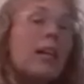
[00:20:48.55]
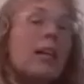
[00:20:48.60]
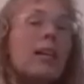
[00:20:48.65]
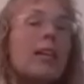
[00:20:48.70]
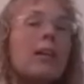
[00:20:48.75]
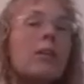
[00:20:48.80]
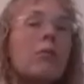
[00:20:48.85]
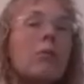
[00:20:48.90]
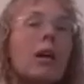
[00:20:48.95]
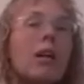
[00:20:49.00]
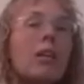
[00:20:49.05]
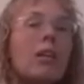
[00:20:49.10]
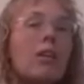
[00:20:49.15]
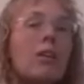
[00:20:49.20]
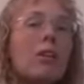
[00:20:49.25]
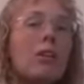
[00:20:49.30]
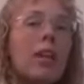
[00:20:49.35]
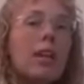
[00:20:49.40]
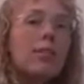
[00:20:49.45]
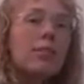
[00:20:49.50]
and then 1
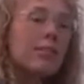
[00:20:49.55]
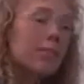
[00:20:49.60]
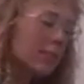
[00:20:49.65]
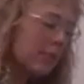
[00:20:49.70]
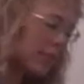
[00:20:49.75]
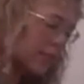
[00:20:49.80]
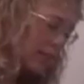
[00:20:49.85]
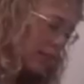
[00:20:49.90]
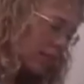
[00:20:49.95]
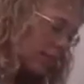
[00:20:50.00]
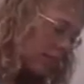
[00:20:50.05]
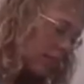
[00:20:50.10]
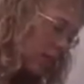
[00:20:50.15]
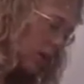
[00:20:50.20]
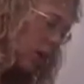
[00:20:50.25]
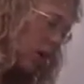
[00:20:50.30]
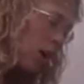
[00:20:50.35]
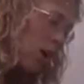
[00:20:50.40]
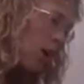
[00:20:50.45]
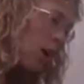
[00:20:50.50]
long F.
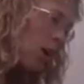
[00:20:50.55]
O.